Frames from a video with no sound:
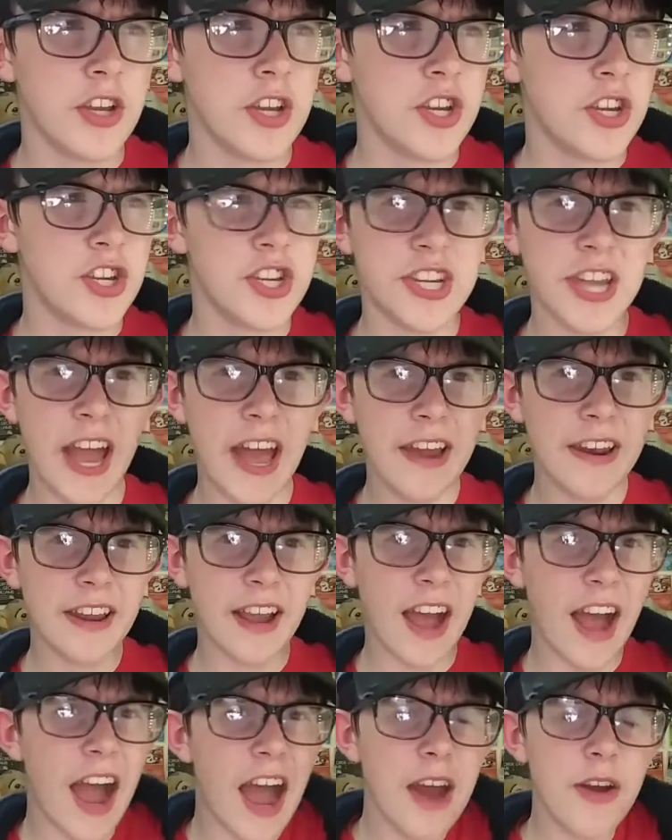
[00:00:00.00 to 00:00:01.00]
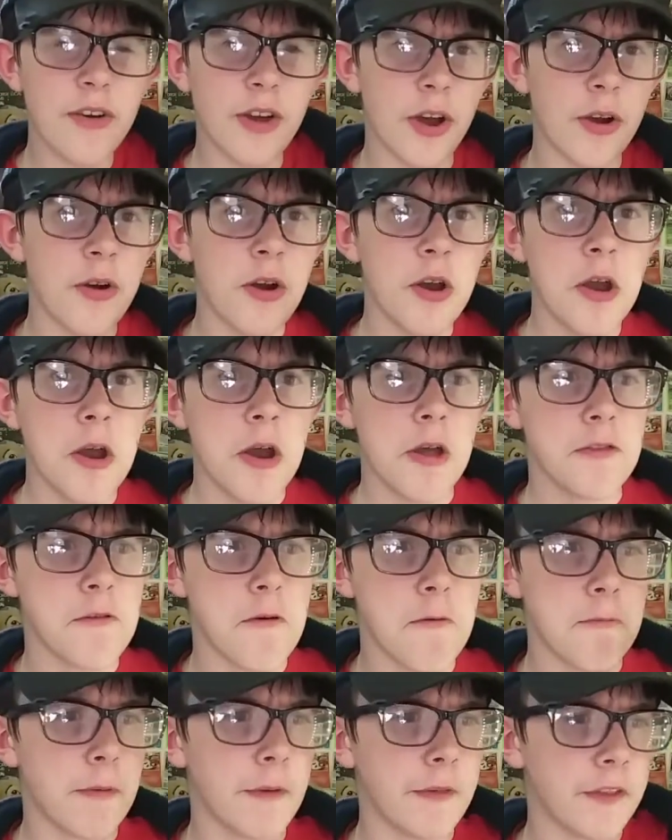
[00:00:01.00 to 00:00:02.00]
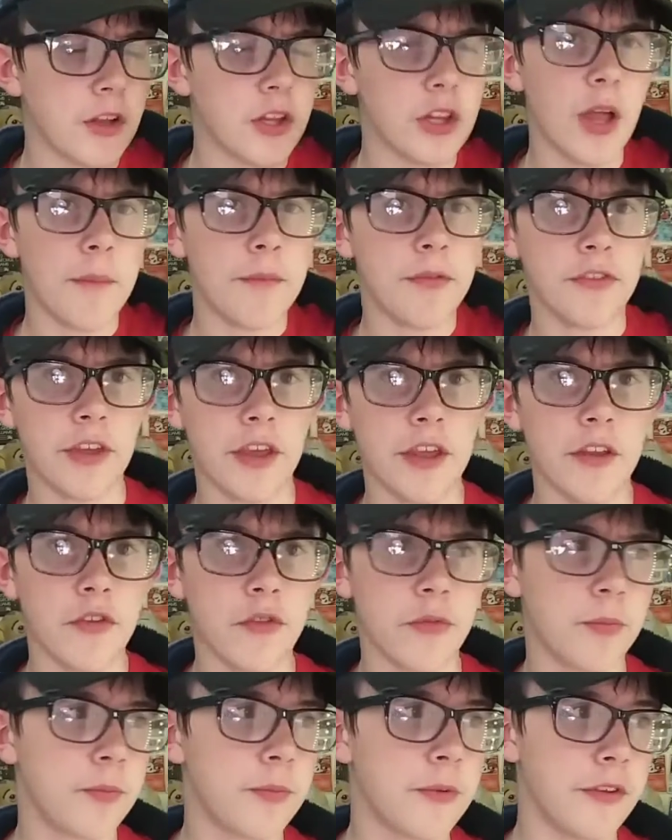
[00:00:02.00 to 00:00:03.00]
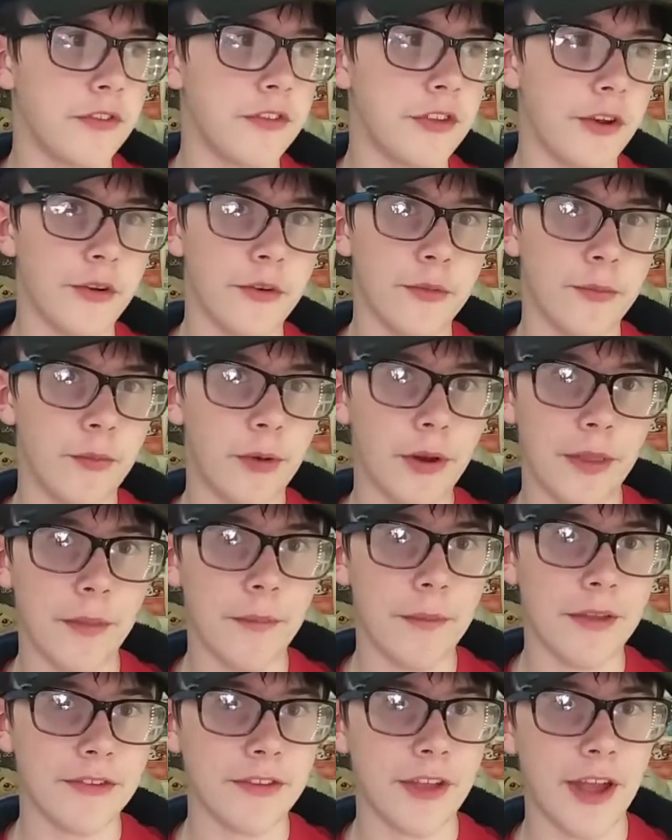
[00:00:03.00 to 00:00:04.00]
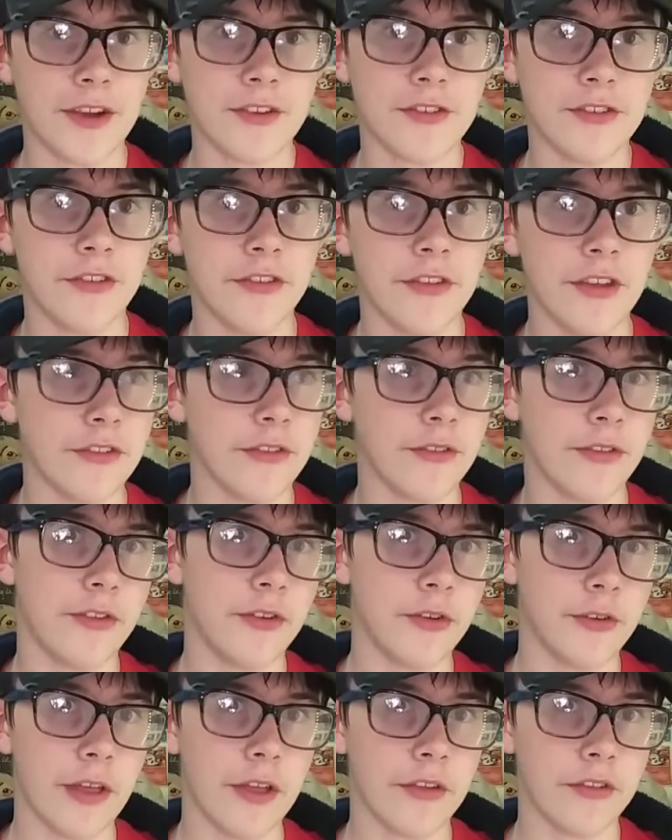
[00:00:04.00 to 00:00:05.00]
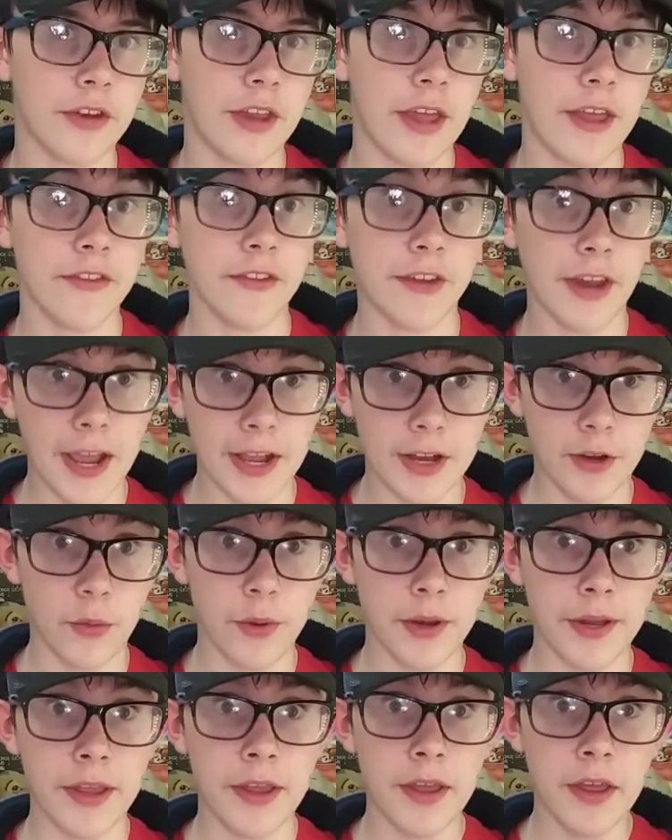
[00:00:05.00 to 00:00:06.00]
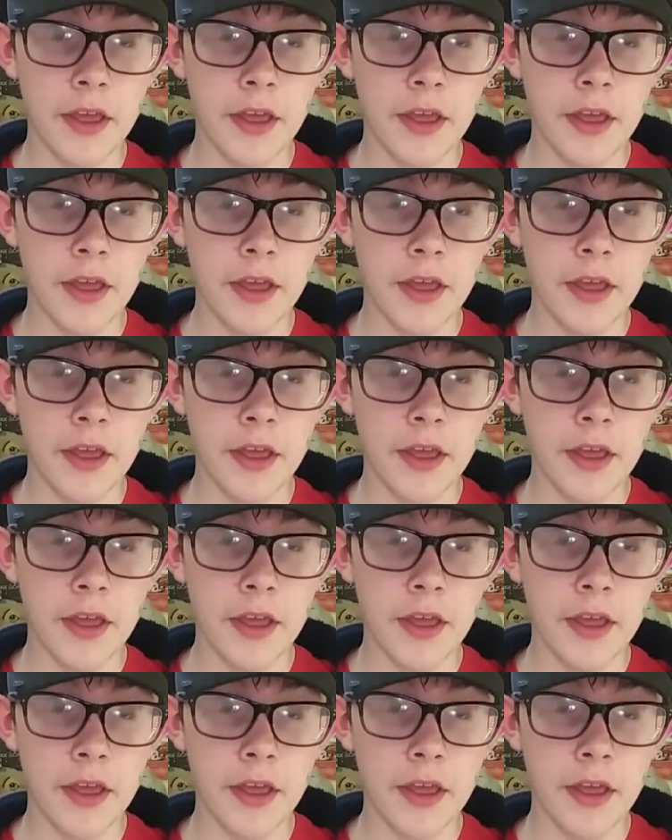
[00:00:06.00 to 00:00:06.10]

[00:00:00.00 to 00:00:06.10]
Shit, I don't know. The, but the club scene is considered one of the best action scenes of the 2010s, and I agree.